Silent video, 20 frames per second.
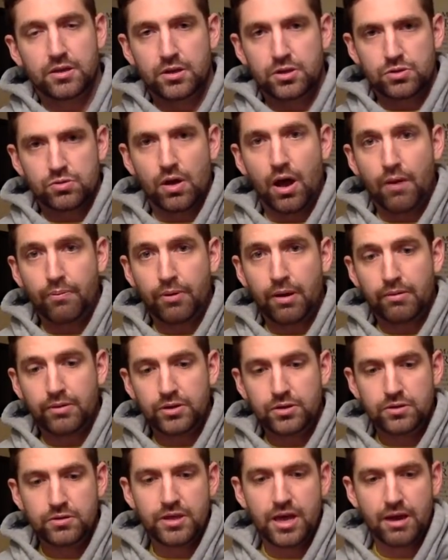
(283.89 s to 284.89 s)
So I'll probably
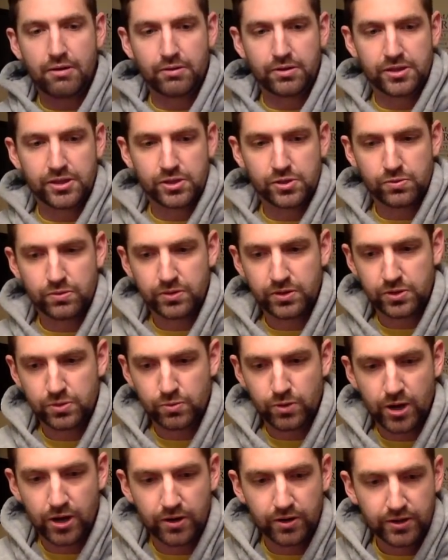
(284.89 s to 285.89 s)
do that with this one as
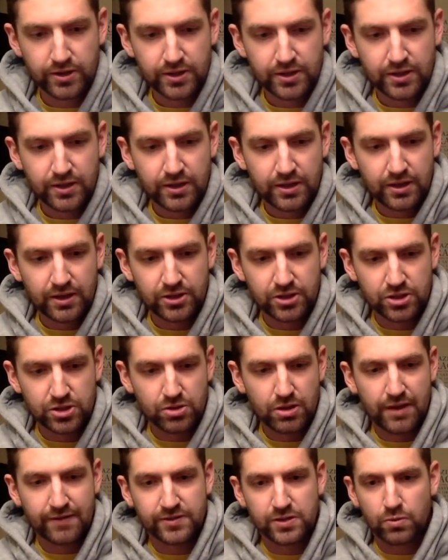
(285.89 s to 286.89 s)
well, just so
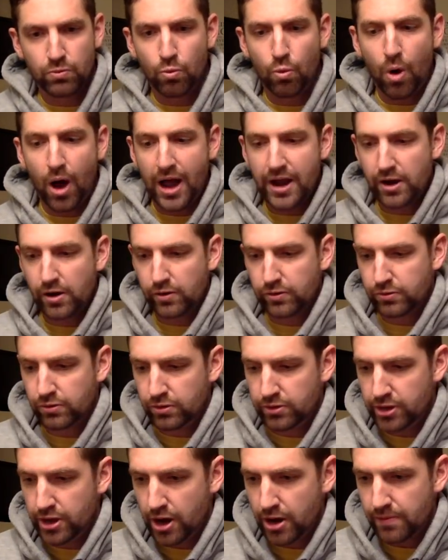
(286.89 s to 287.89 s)
I have some wire
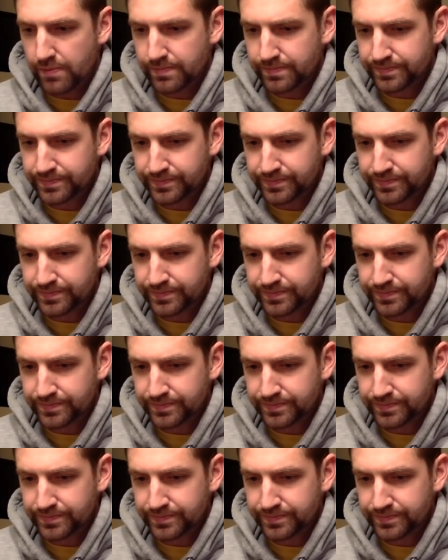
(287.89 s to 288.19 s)
through there.